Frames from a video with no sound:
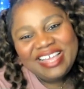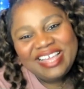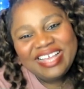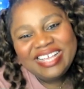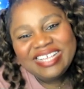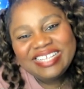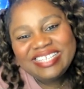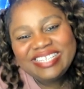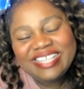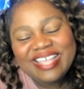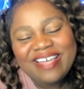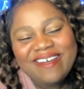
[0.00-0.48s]

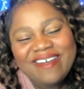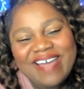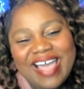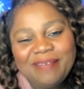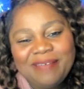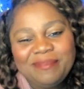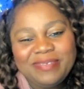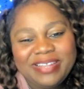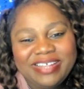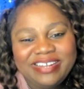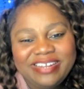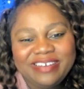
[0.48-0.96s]
So I
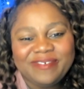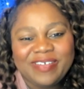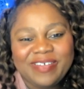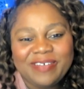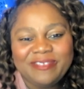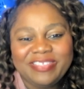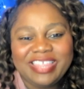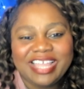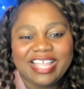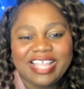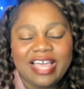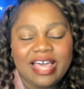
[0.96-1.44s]
played around
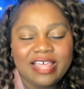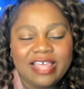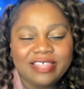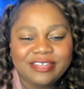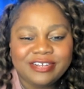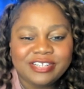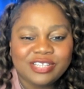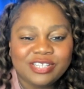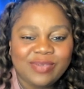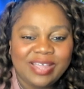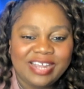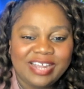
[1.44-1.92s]
with the
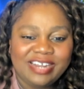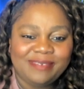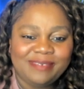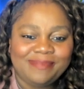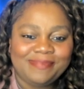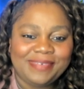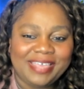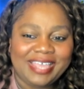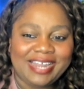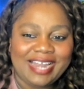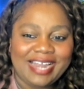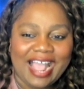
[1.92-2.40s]
colors quite a
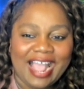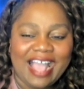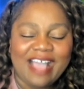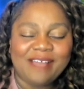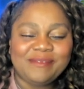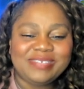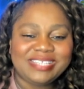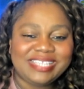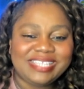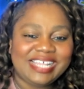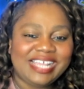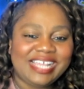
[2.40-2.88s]
bit. I
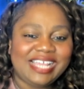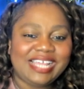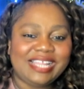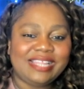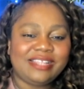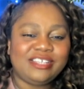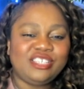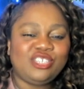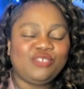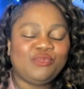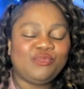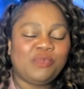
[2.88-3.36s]
was thinking
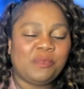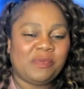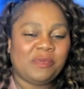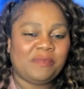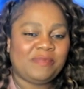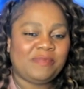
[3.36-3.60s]
this room would